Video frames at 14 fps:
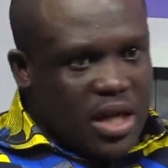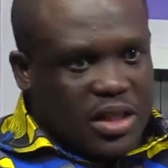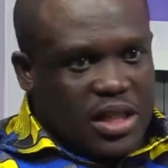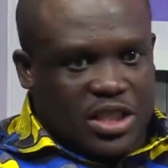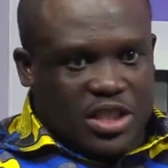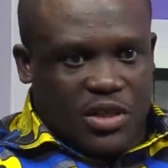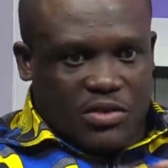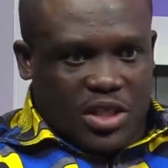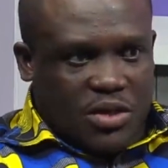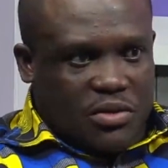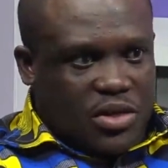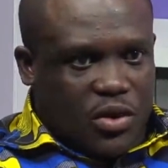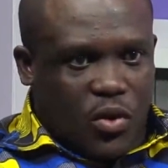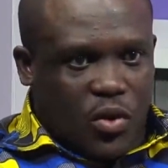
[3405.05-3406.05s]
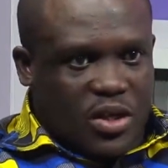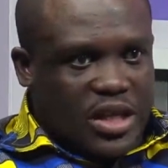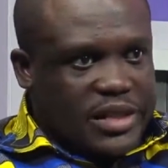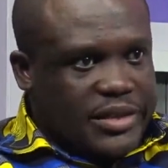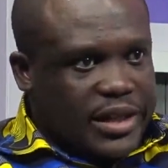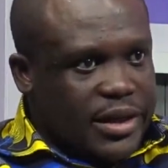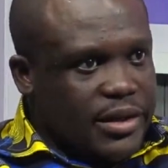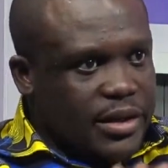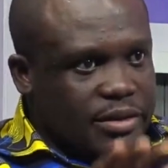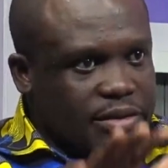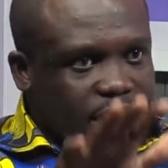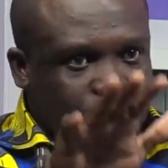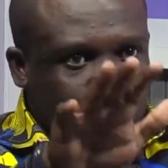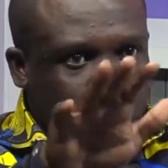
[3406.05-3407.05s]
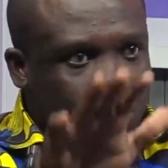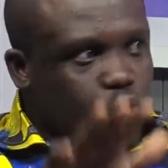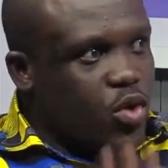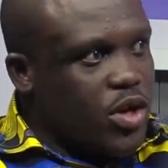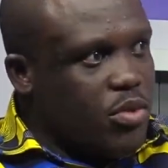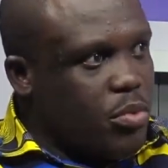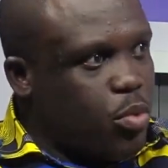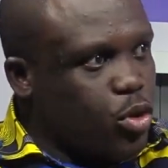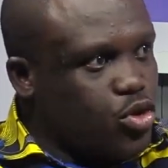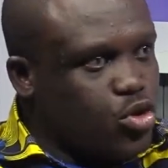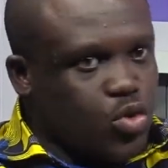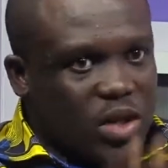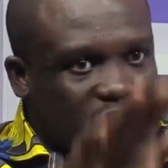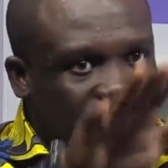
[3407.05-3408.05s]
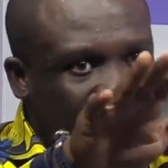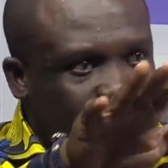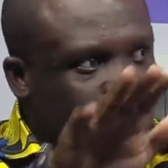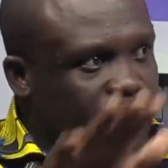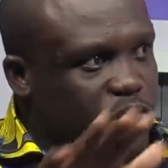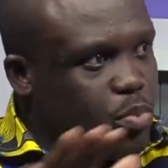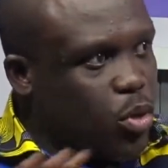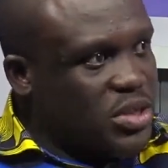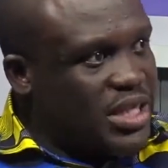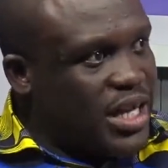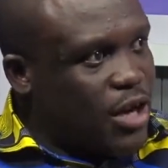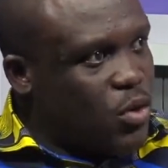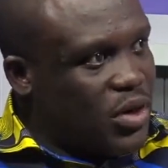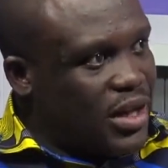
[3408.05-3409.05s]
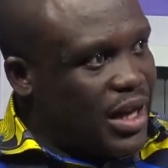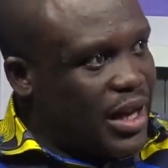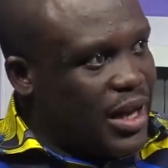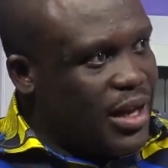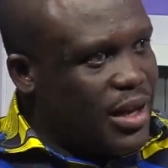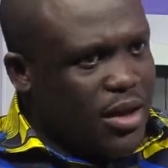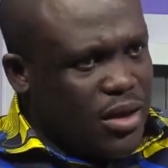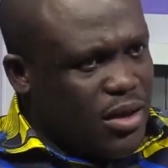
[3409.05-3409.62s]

The National Security Coordinator doesn't know who he reports to. The lines of reporting are not clear.